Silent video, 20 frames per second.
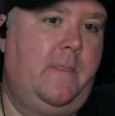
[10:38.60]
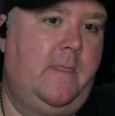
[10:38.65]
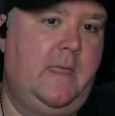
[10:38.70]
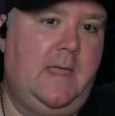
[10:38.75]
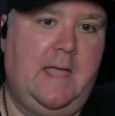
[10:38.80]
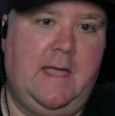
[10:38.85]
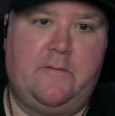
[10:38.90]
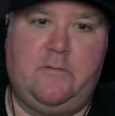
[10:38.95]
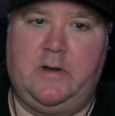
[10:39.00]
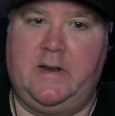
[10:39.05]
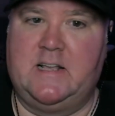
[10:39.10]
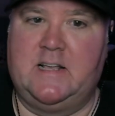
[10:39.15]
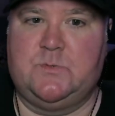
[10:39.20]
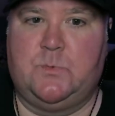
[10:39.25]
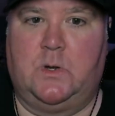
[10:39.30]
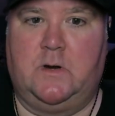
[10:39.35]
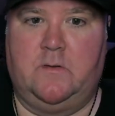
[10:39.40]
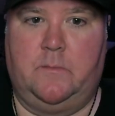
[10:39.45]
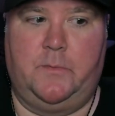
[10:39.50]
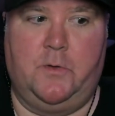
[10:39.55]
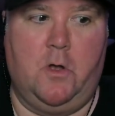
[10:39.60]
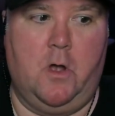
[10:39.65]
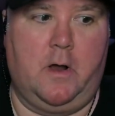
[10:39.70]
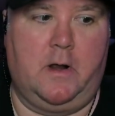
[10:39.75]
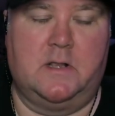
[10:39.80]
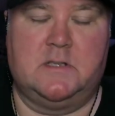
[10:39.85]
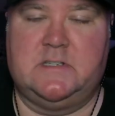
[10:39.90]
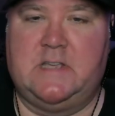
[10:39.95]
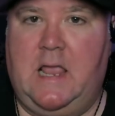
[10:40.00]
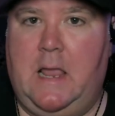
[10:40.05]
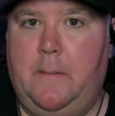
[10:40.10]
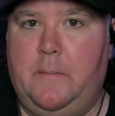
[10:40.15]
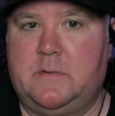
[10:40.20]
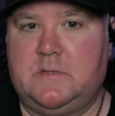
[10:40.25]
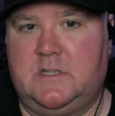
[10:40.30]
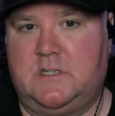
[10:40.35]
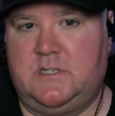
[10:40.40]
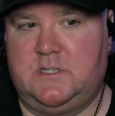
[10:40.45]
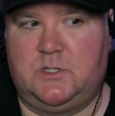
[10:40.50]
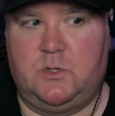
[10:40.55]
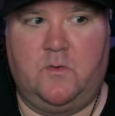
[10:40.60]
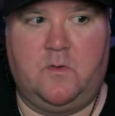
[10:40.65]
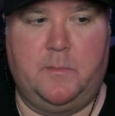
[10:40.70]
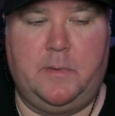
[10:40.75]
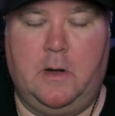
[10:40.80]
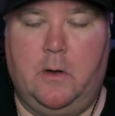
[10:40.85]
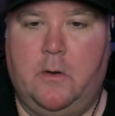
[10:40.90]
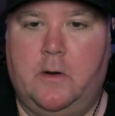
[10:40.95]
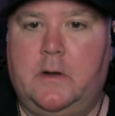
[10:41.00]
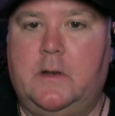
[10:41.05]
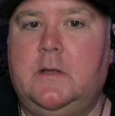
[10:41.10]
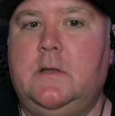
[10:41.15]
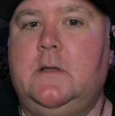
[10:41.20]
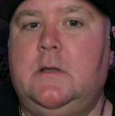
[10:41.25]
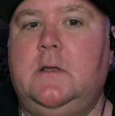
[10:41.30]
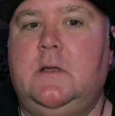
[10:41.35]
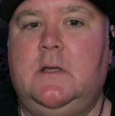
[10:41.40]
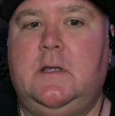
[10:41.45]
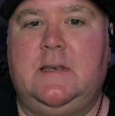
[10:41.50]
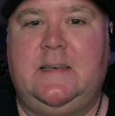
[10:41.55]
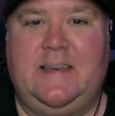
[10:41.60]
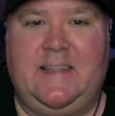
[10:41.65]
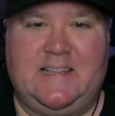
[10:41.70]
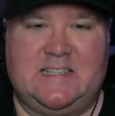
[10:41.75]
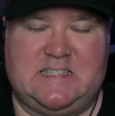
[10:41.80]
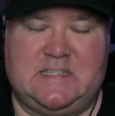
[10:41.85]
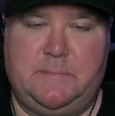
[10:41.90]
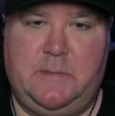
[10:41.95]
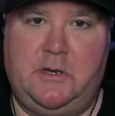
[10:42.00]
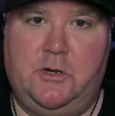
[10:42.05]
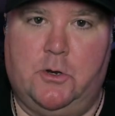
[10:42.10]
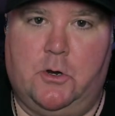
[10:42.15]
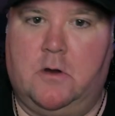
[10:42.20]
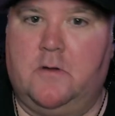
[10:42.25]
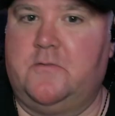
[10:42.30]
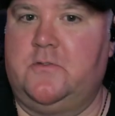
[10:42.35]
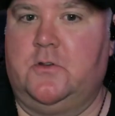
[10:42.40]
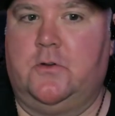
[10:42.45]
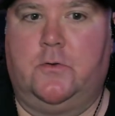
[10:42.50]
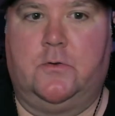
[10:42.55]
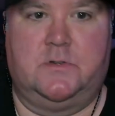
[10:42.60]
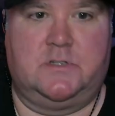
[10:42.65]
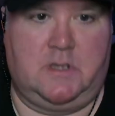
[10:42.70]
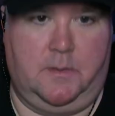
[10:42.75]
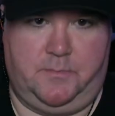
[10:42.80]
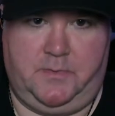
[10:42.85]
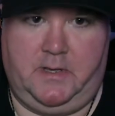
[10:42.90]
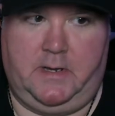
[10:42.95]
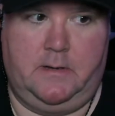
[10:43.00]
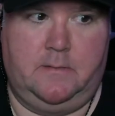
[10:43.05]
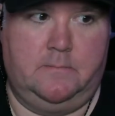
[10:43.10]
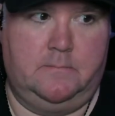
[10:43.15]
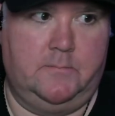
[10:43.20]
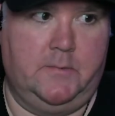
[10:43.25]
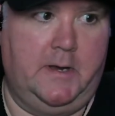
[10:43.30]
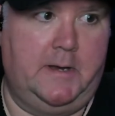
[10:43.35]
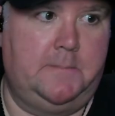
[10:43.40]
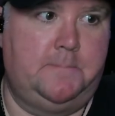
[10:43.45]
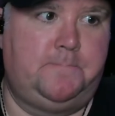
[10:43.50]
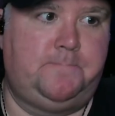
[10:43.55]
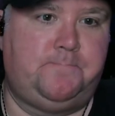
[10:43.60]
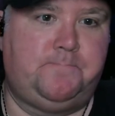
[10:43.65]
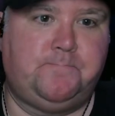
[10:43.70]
Every last one of them. They're all going to say aim assist is overpowered, needs to be nerfed or something, right?